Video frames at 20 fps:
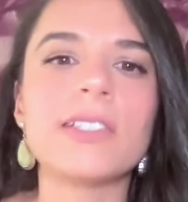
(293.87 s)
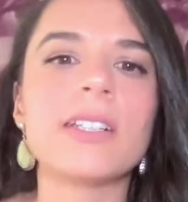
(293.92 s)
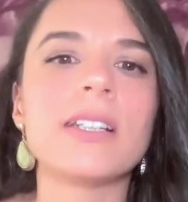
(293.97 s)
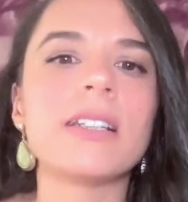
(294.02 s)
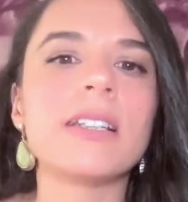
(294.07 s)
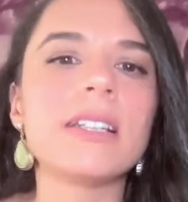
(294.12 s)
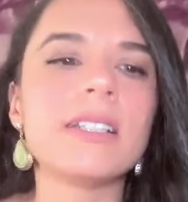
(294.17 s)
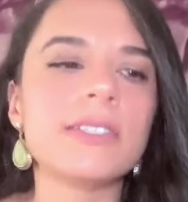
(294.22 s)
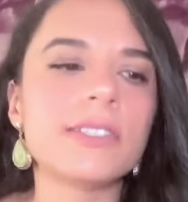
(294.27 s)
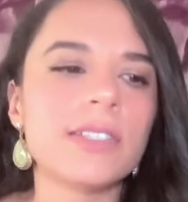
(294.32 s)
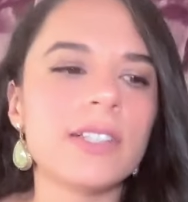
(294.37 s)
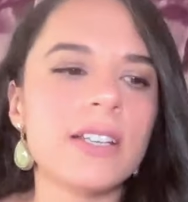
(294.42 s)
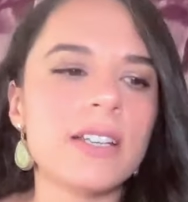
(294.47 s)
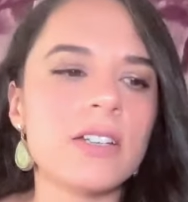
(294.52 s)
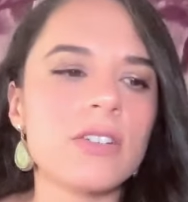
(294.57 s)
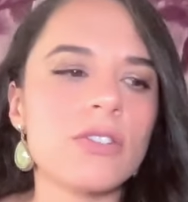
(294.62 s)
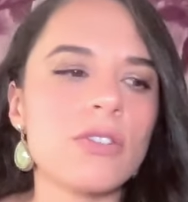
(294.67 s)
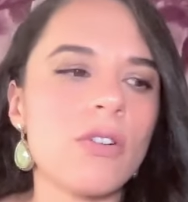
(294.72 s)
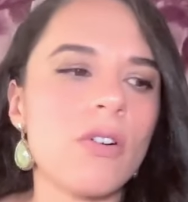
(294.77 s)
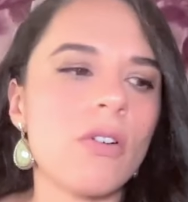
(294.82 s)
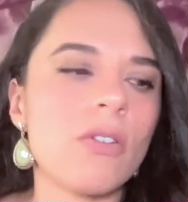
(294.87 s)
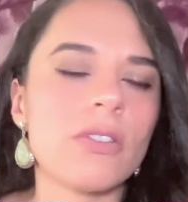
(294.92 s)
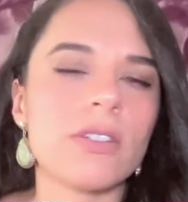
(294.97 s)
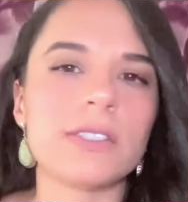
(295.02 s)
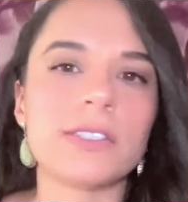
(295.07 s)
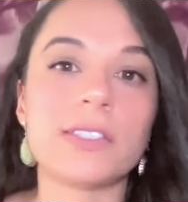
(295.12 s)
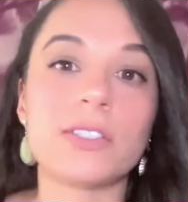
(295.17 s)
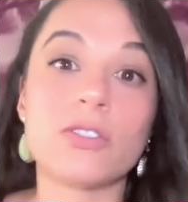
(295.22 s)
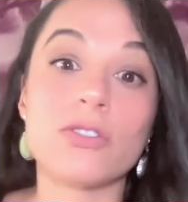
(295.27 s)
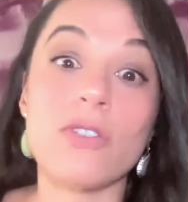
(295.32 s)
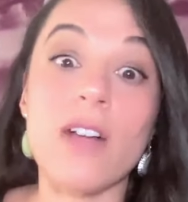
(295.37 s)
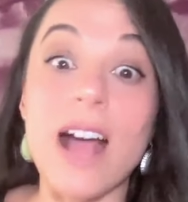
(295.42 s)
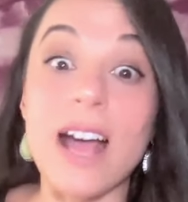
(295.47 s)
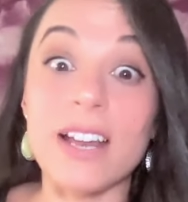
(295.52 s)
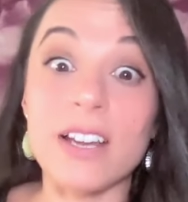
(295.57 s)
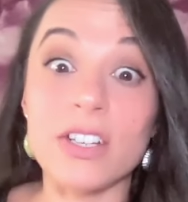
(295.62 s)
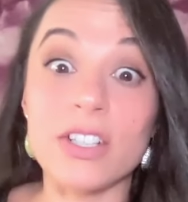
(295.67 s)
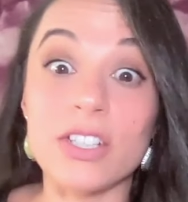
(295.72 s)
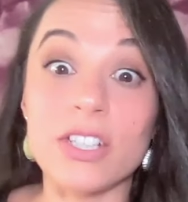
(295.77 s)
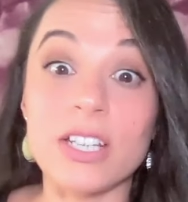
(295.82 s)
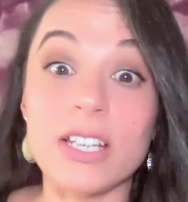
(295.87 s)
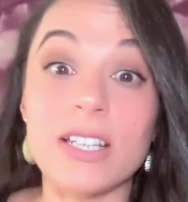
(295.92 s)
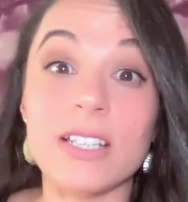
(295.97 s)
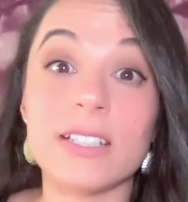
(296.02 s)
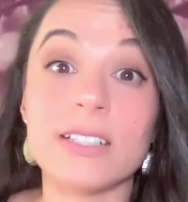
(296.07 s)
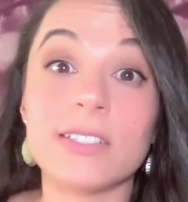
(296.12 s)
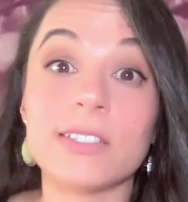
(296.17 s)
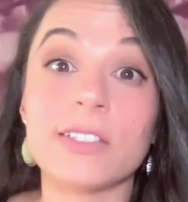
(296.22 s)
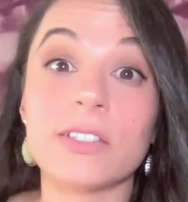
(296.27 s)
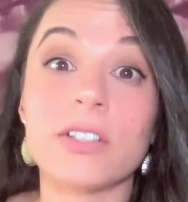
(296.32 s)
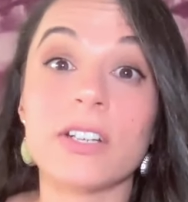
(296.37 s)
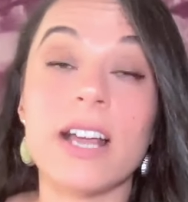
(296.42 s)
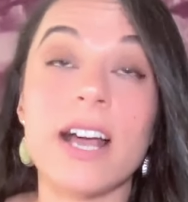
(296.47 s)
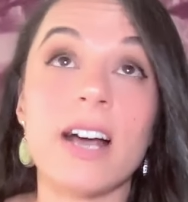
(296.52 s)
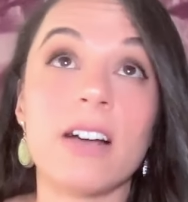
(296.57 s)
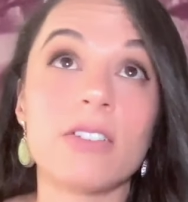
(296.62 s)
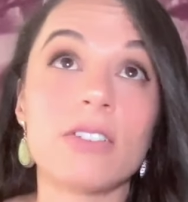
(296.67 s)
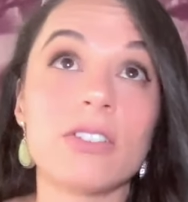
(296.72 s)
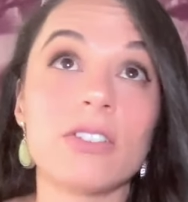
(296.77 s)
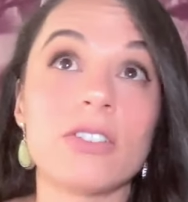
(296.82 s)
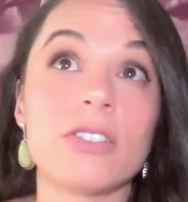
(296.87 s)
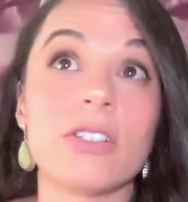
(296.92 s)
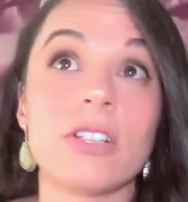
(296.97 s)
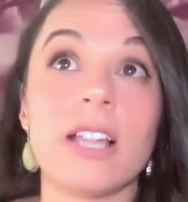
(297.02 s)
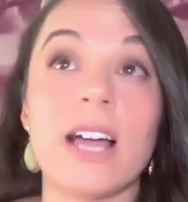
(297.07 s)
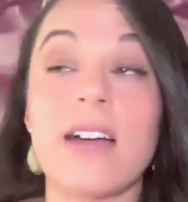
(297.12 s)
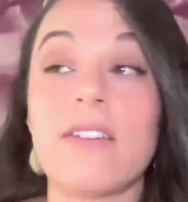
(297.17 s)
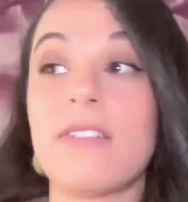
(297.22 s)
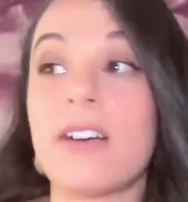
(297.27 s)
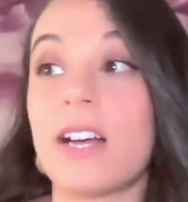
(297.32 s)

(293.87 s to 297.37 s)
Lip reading: and listening to all the strategies on how to do life,